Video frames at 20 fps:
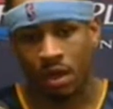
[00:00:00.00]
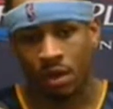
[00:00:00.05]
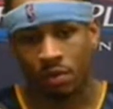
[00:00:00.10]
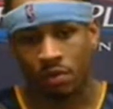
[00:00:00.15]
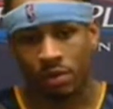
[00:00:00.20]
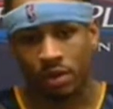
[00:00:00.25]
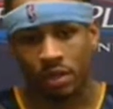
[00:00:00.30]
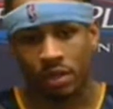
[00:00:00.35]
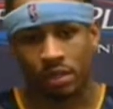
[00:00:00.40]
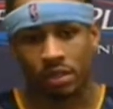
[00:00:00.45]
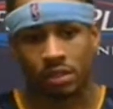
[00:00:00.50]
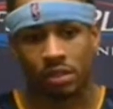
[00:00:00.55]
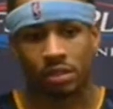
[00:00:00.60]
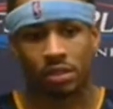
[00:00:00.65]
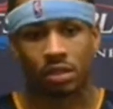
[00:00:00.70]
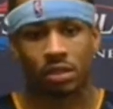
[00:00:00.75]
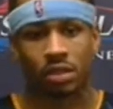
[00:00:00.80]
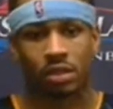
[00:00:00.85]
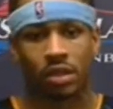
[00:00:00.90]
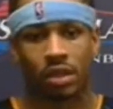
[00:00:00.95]
we
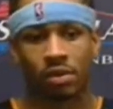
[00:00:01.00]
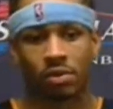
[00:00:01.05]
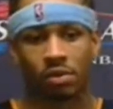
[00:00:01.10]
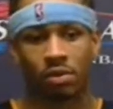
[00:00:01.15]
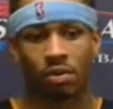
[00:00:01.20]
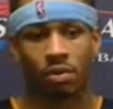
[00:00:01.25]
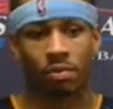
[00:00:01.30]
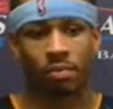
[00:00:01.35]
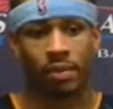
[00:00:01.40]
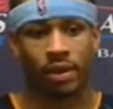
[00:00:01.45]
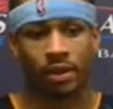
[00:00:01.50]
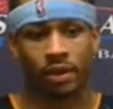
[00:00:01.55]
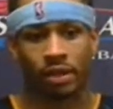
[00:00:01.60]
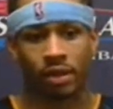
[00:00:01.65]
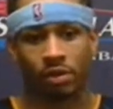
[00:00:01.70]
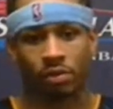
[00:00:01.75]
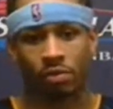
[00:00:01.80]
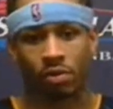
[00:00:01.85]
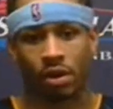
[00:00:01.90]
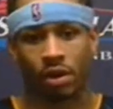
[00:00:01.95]
understood that they were going to make
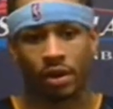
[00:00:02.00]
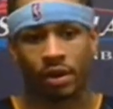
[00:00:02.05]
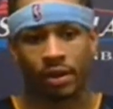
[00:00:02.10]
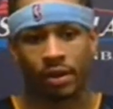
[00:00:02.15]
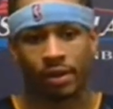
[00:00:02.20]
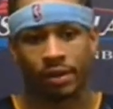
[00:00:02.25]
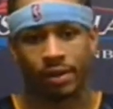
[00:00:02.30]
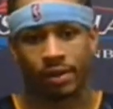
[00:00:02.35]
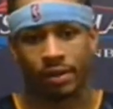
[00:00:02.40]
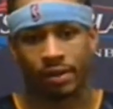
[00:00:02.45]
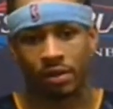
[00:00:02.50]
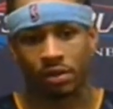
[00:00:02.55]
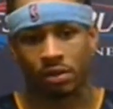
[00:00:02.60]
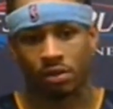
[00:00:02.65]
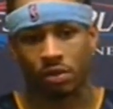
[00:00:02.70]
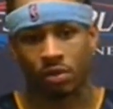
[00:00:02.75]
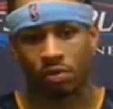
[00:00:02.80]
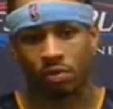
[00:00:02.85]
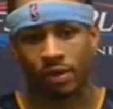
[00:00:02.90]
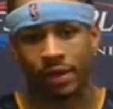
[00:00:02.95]
their run. You
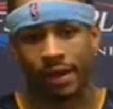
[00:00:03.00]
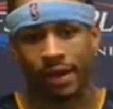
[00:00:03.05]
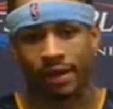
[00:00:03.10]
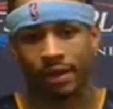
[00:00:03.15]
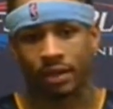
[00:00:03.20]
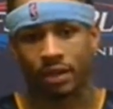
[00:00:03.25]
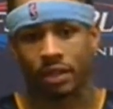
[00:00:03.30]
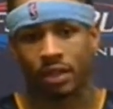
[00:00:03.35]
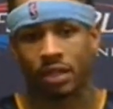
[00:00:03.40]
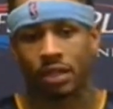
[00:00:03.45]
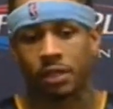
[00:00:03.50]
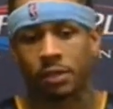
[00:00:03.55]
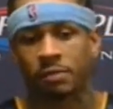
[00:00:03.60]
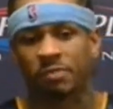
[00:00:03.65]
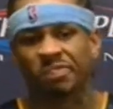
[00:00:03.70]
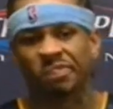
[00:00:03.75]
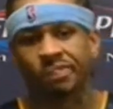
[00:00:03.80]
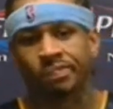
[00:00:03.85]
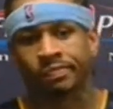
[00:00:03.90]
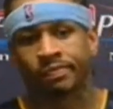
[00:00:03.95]
know, we got a lead,
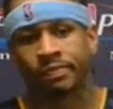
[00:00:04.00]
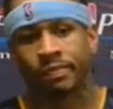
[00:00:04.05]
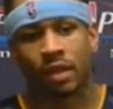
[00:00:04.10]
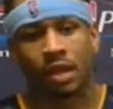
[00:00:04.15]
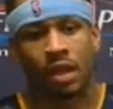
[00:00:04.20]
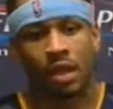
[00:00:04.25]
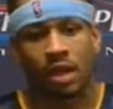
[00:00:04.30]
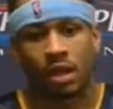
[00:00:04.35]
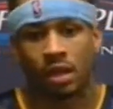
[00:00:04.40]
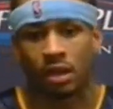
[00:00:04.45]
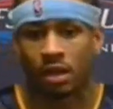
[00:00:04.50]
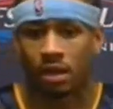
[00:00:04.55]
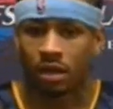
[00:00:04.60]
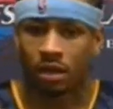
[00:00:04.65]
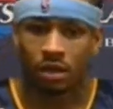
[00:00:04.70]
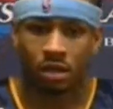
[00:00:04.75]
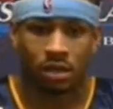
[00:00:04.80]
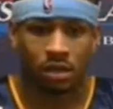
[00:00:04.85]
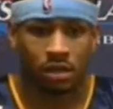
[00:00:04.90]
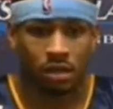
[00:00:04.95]
and
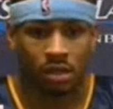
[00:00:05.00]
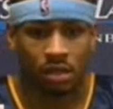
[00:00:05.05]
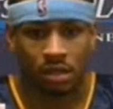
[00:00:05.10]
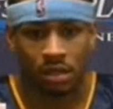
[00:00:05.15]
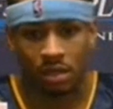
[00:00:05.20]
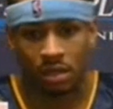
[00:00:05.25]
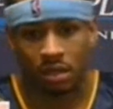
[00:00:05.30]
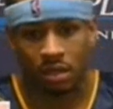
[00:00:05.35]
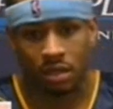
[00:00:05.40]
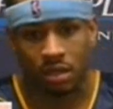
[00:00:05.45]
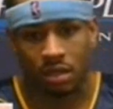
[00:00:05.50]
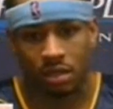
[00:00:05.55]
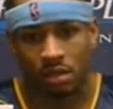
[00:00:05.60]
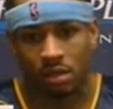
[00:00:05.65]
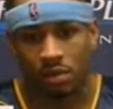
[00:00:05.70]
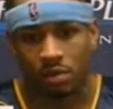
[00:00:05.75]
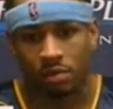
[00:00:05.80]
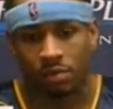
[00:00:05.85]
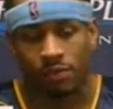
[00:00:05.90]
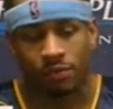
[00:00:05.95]
uh,
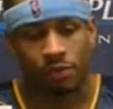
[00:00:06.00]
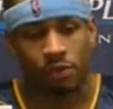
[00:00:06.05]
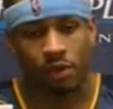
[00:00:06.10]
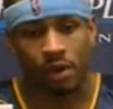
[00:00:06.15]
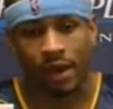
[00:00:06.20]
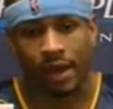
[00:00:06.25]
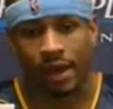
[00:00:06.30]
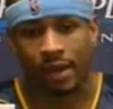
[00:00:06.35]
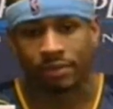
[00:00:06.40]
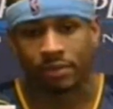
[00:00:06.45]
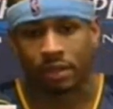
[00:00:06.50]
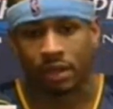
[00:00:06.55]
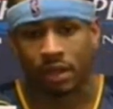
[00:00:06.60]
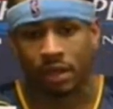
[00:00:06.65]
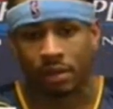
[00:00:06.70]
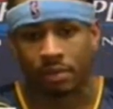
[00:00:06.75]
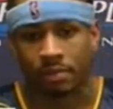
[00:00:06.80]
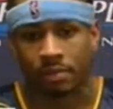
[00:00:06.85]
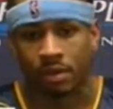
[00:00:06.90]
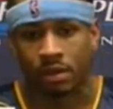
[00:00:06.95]
you know, before
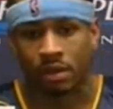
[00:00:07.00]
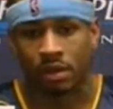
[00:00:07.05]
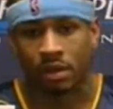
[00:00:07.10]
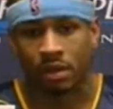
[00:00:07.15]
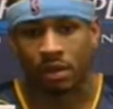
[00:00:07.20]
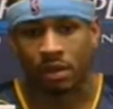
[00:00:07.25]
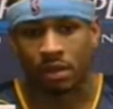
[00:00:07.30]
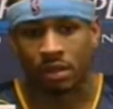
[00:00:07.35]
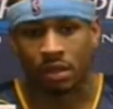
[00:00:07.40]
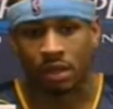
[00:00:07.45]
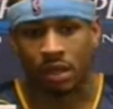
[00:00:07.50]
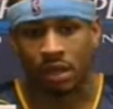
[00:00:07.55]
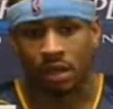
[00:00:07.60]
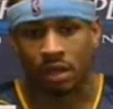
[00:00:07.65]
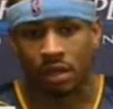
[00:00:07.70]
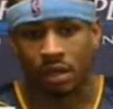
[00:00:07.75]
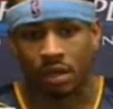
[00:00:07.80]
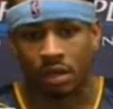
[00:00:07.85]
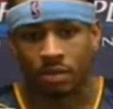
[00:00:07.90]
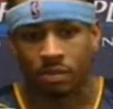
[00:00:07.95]
halftime,
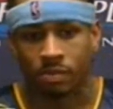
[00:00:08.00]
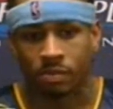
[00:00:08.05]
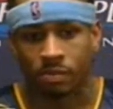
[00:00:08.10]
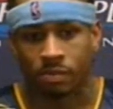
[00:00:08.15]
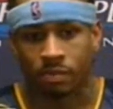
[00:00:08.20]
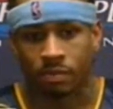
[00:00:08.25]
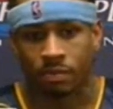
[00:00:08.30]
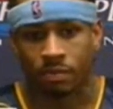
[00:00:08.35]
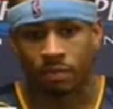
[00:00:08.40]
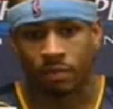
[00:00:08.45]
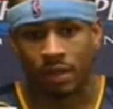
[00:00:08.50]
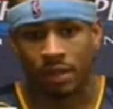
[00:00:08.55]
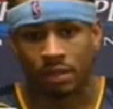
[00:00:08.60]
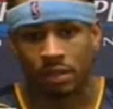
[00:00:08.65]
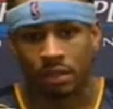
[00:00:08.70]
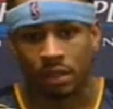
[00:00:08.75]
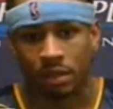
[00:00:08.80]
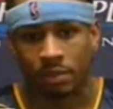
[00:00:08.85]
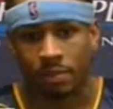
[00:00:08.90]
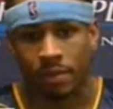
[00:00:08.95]
they um, they
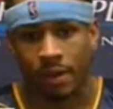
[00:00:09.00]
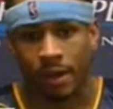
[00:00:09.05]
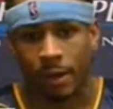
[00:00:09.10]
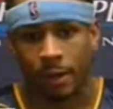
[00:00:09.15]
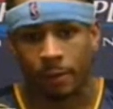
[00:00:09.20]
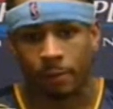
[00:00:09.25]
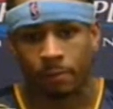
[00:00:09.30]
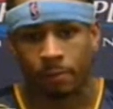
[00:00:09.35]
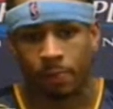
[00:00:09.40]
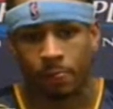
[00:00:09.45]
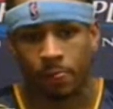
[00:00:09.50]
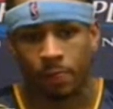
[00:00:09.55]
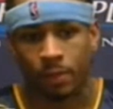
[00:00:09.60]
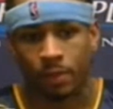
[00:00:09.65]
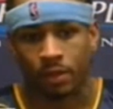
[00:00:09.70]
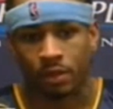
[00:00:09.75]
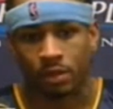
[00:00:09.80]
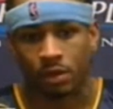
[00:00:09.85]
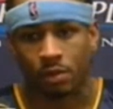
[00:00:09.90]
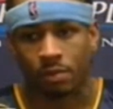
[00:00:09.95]
took it back.
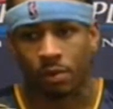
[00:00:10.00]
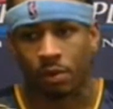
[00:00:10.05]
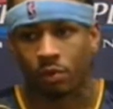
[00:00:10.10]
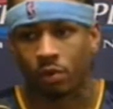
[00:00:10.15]
You know, but